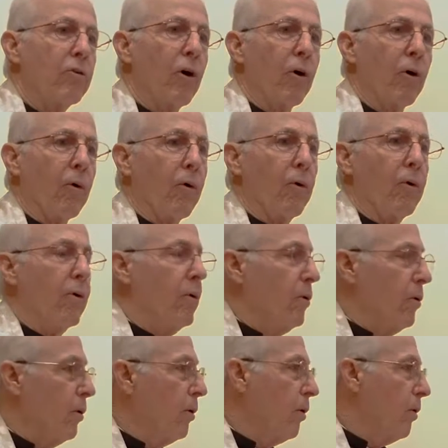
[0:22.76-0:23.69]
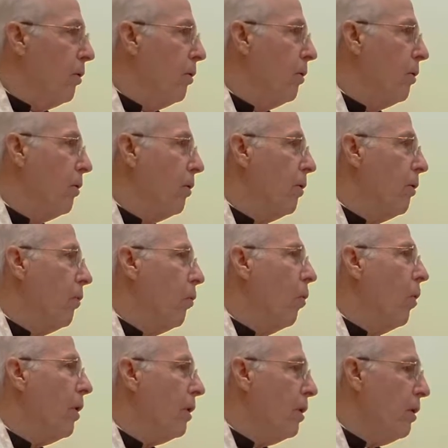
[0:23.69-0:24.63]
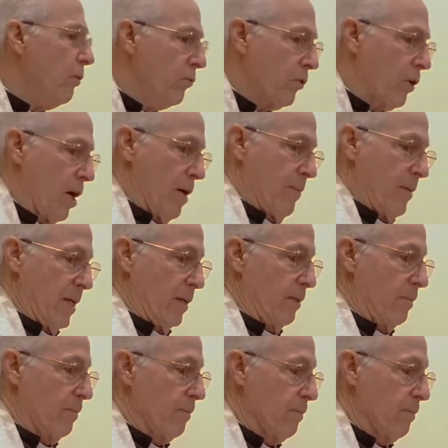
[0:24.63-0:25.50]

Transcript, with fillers: So, what is coming?